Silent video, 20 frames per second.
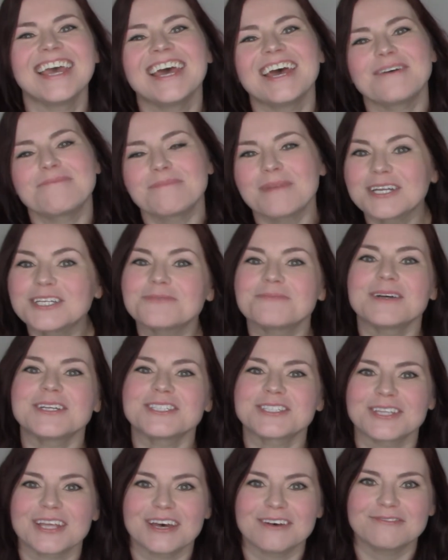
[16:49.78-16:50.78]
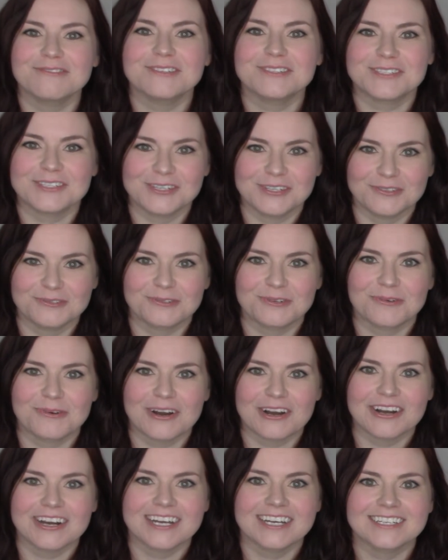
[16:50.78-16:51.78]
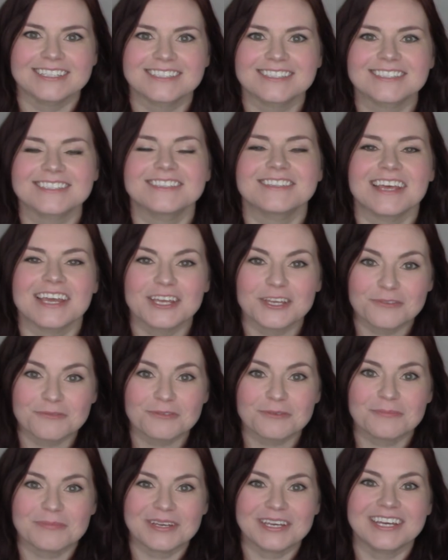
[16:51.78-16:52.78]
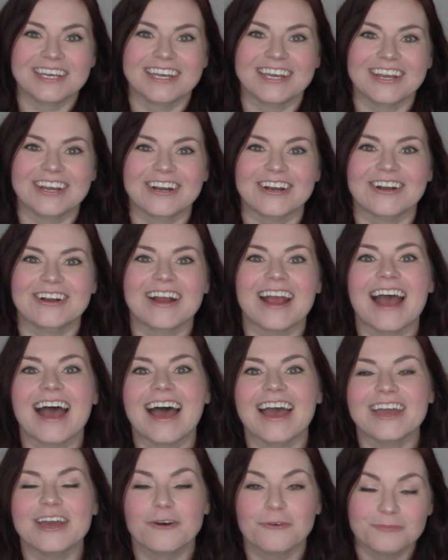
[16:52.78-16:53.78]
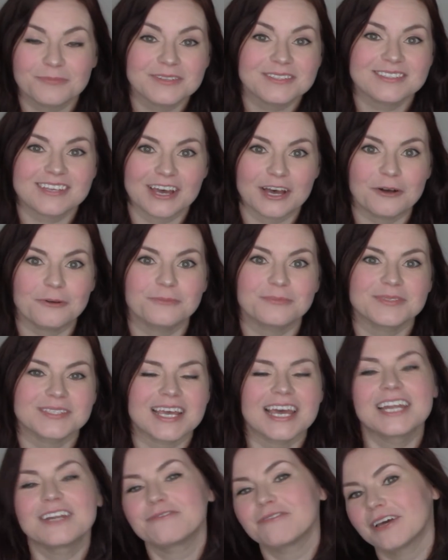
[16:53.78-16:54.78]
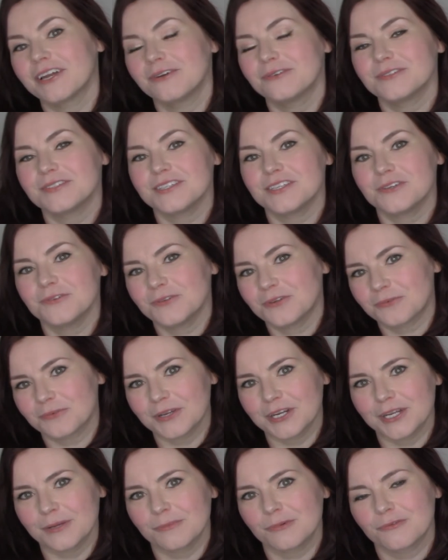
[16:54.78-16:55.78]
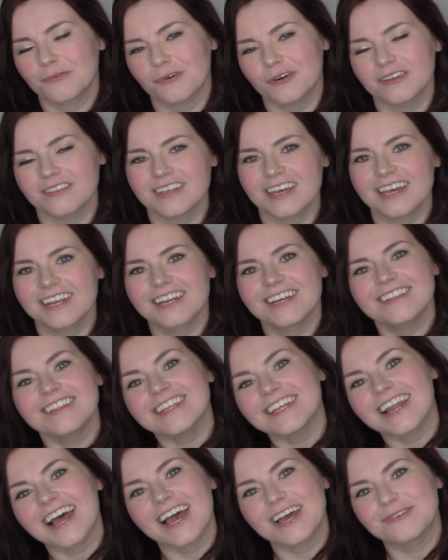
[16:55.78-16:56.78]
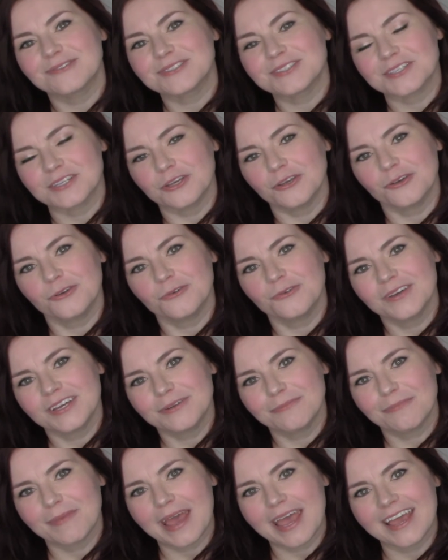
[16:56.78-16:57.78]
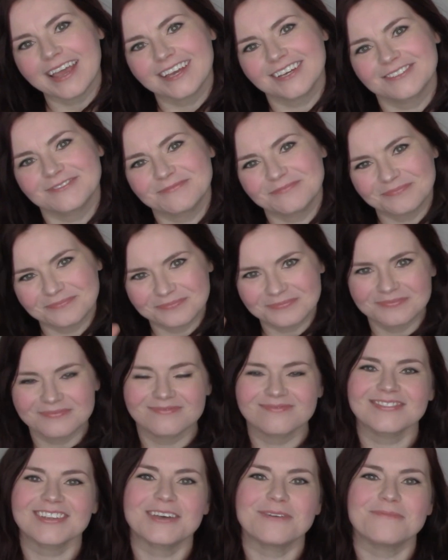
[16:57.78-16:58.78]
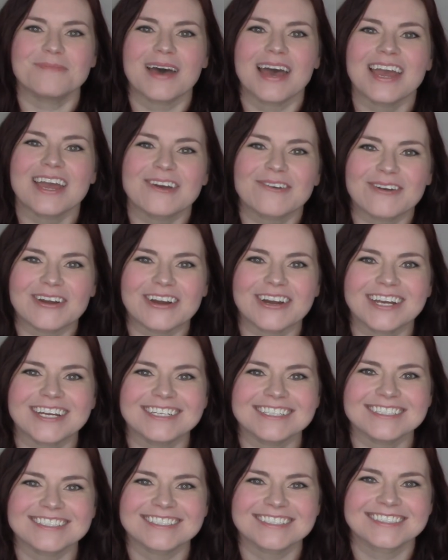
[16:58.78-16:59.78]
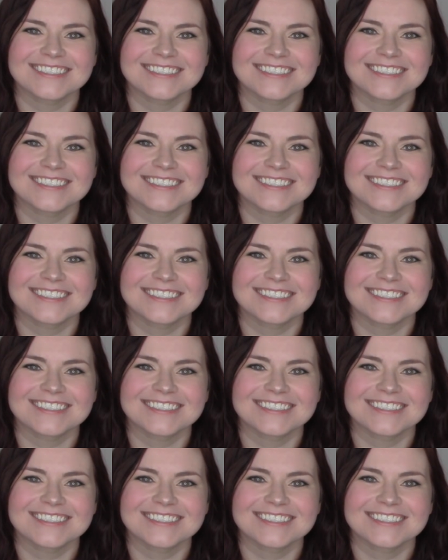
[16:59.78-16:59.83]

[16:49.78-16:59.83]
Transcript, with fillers: Much, much love to you, Aquarius. Thank you for being here. I hope this helps, and if I don't see you in a reading before then, then I will see you in May. Bye, Aquarius.